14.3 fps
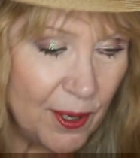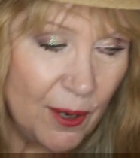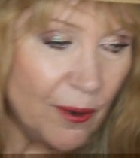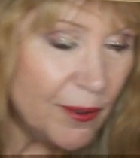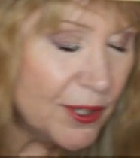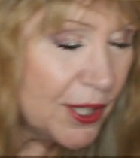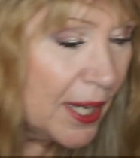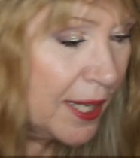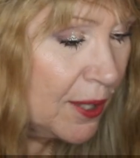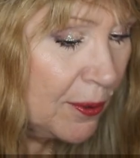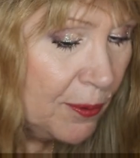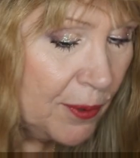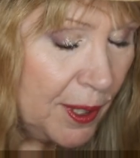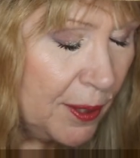know if I
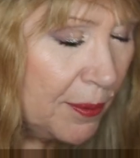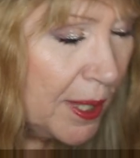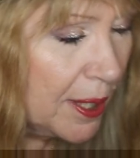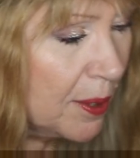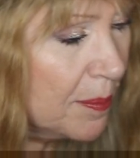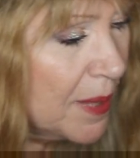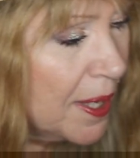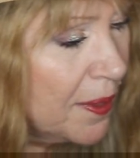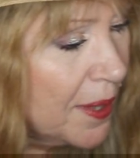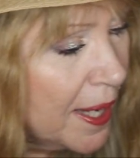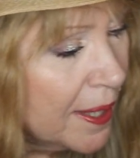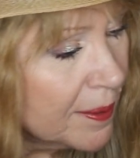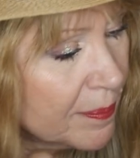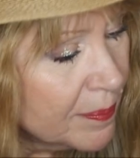could really recommend
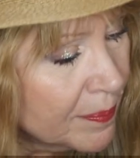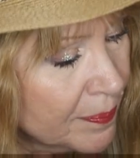that.